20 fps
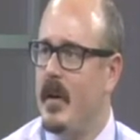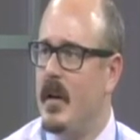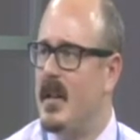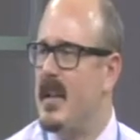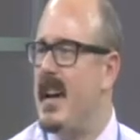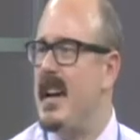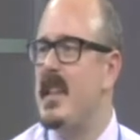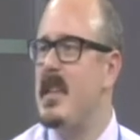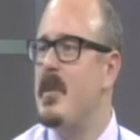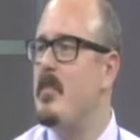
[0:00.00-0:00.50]
A
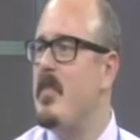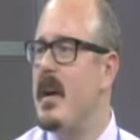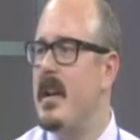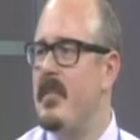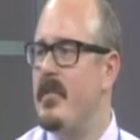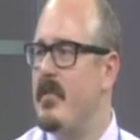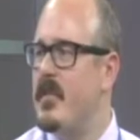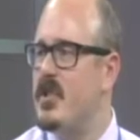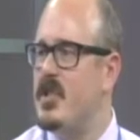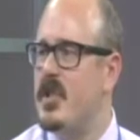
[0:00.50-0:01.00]
lot of the
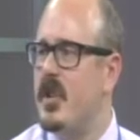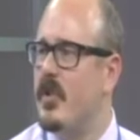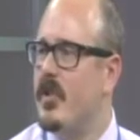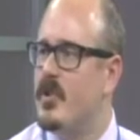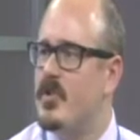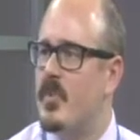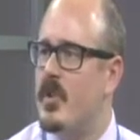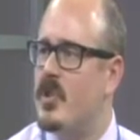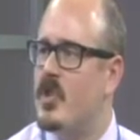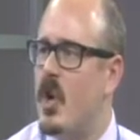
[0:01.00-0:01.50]
beneficiaries
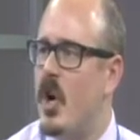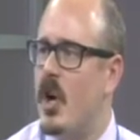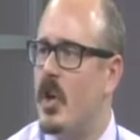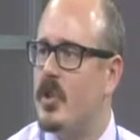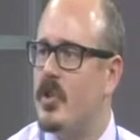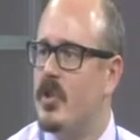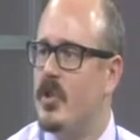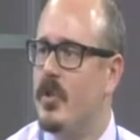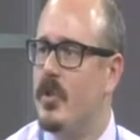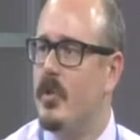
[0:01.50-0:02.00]
we talk
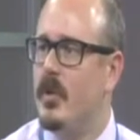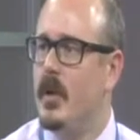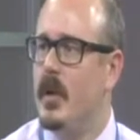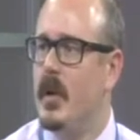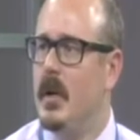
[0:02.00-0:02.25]
to